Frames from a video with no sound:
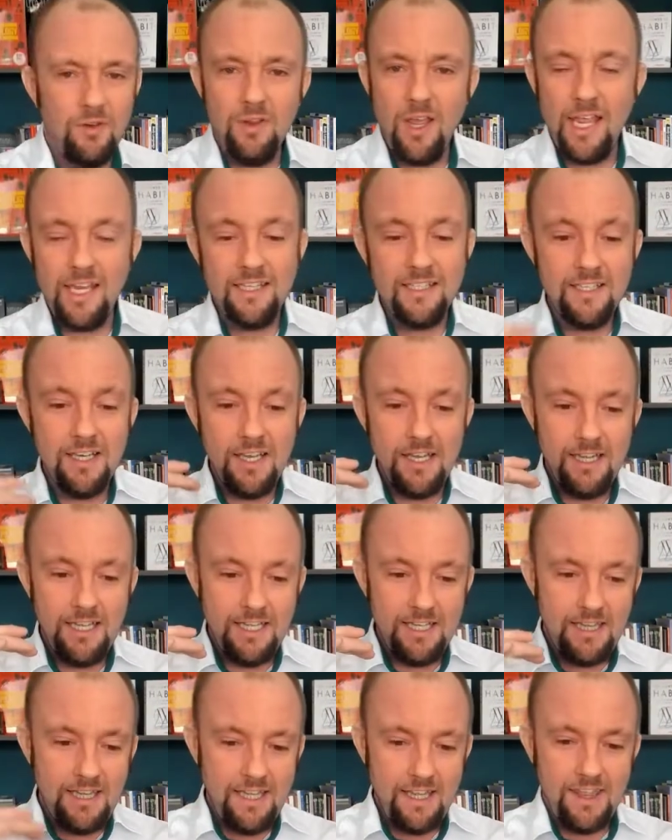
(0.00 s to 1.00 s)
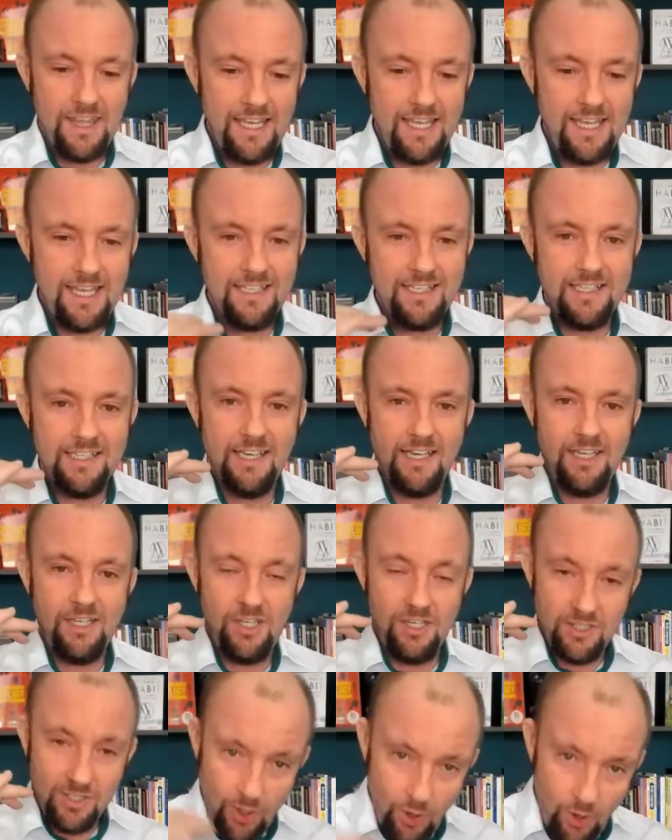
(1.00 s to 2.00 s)
It's the thing is like it's
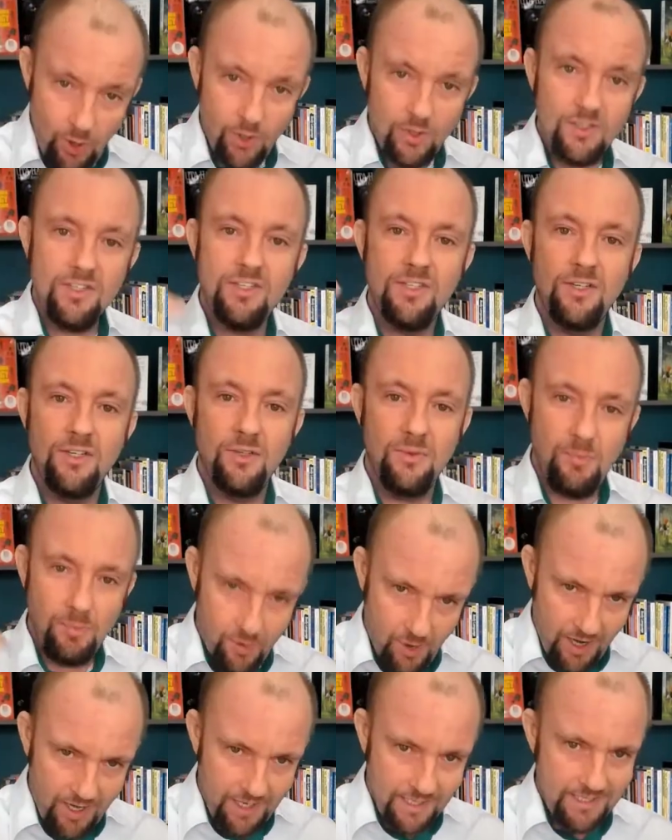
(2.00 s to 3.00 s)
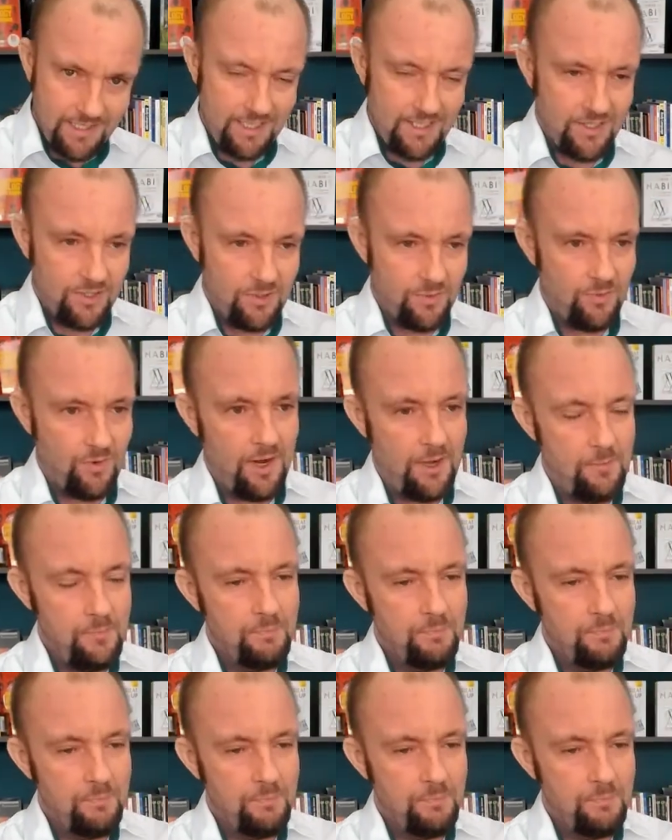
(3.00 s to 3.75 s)
constant practice, right?